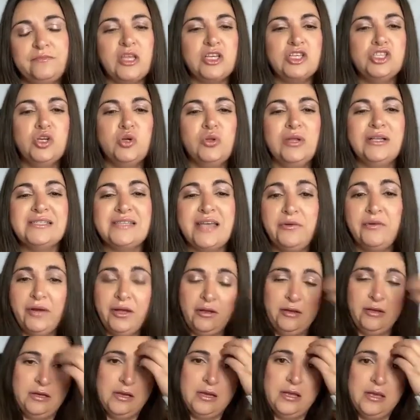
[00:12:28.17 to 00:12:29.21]
So let's get real.
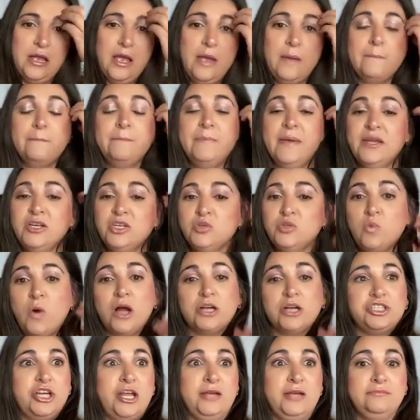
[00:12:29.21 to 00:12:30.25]
Binge
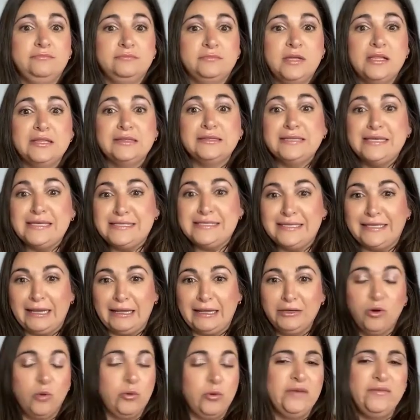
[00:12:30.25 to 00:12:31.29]
watching,
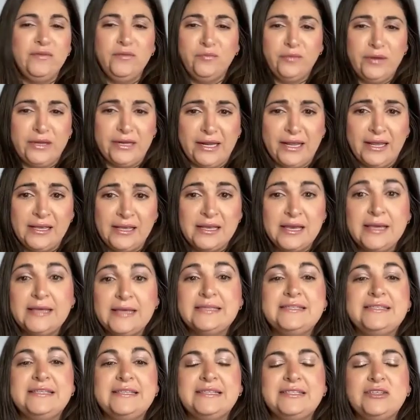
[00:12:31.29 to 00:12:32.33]
listening, or even reading
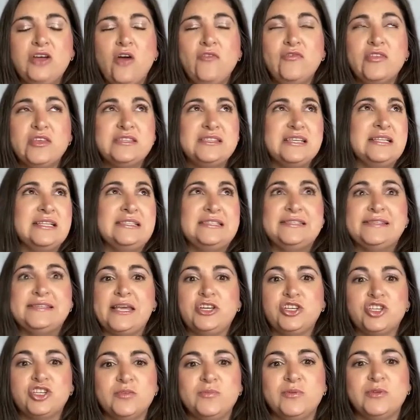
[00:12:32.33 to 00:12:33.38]
sets off this
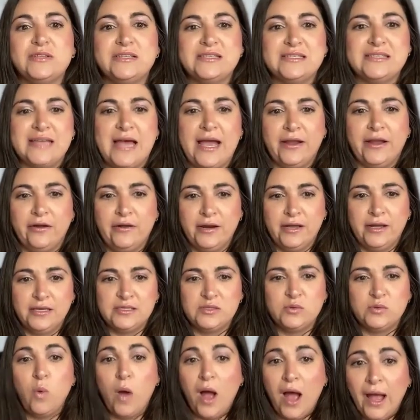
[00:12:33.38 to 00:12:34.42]
insatiable desire in us.
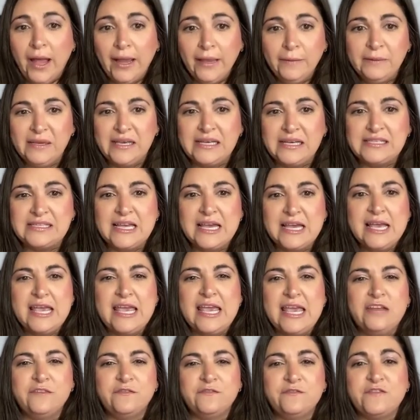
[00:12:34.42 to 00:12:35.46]
Why? Because
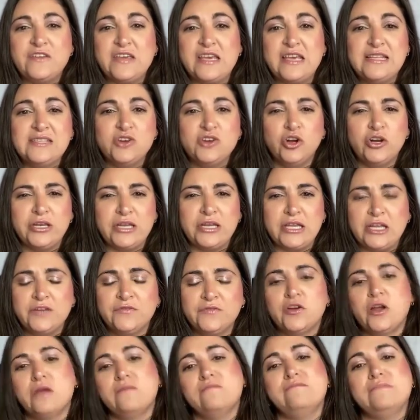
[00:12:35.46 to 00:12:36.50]
it feeds our need
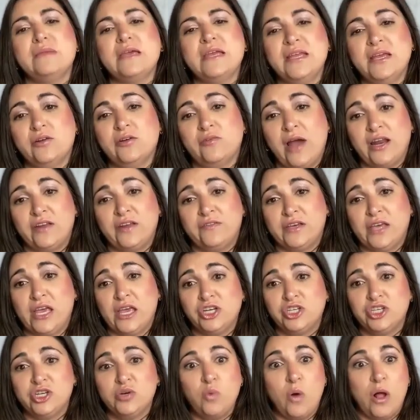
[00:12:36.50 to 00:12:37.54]
for immediate
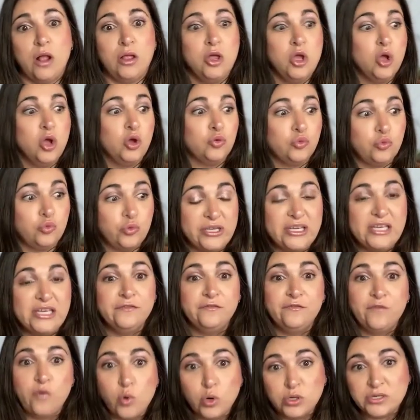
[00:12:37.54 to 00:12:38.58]
gratification while
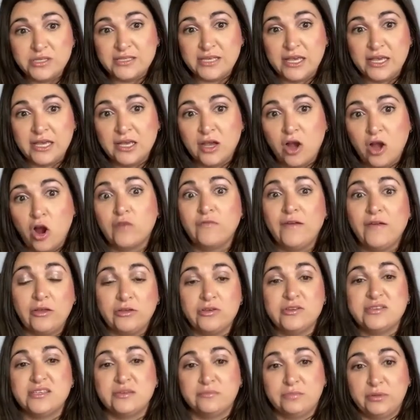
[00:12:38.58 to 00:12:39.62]
reinforcing our
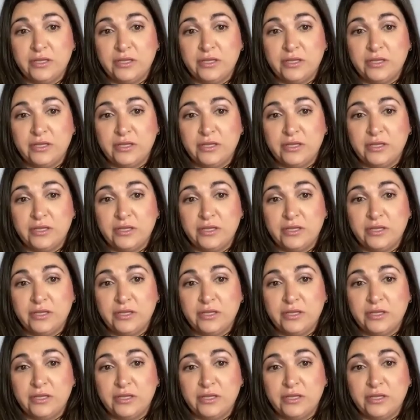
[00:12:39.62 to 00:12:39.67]
values and